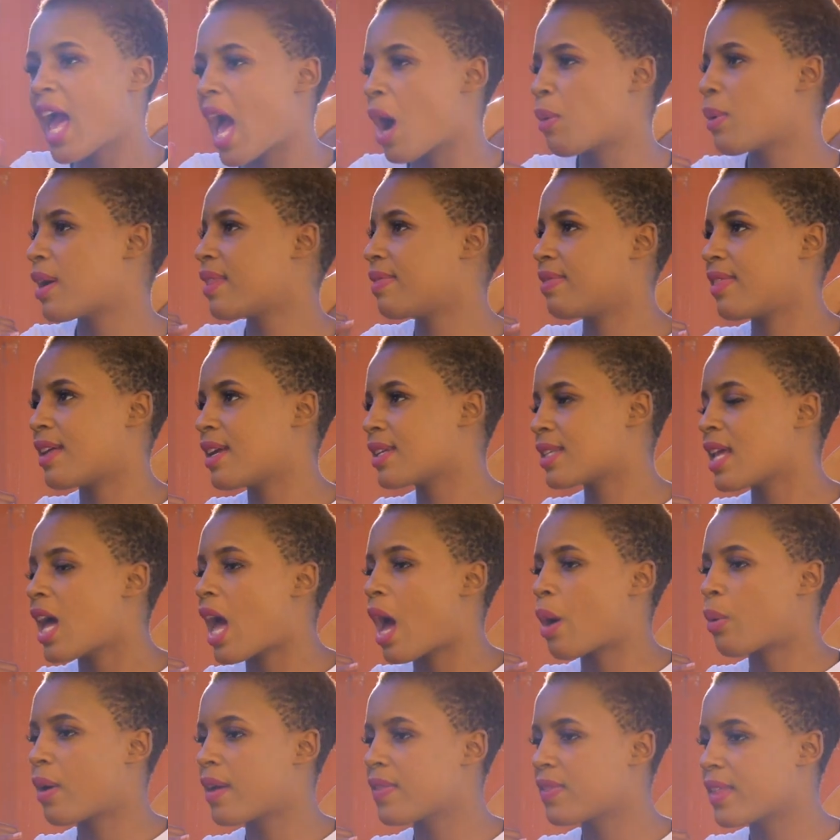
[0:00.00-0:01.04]
I want this,
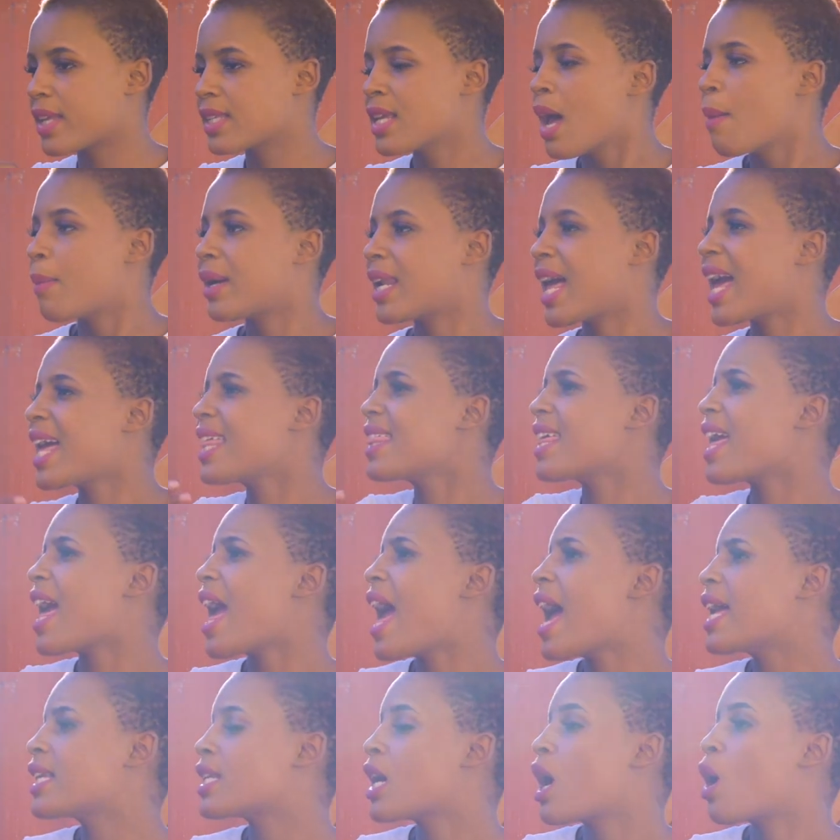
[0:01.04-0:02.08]
I want this. But at the end,